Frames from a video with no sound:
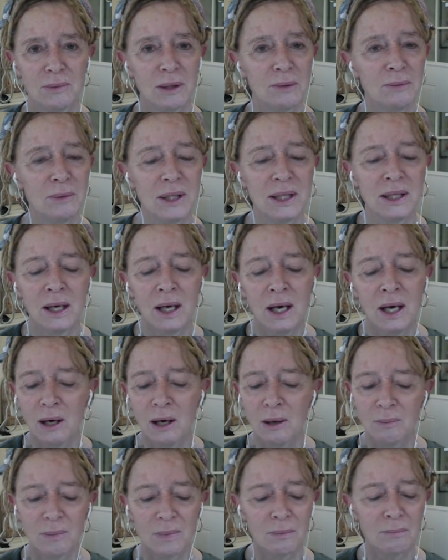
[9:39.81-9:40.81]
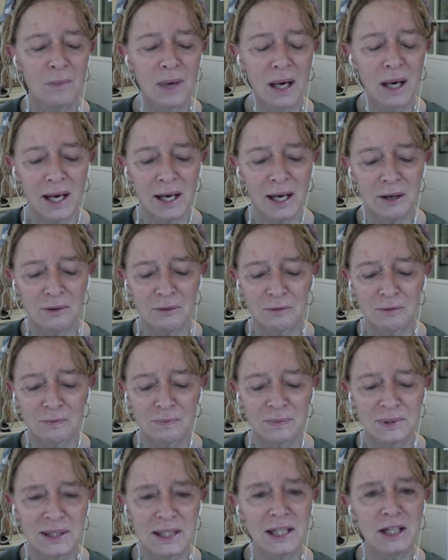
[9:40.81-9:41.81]
I mean, my
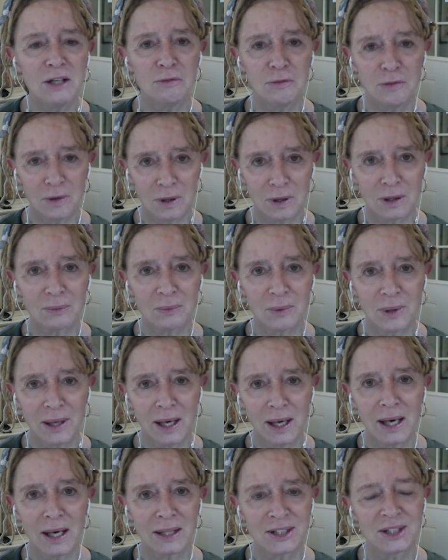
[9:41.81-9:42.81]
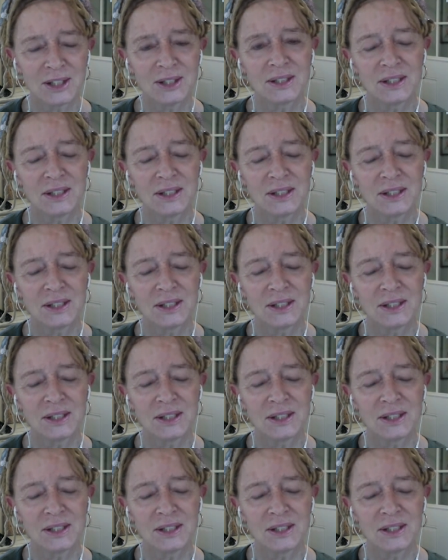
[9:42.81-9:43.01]
default reaction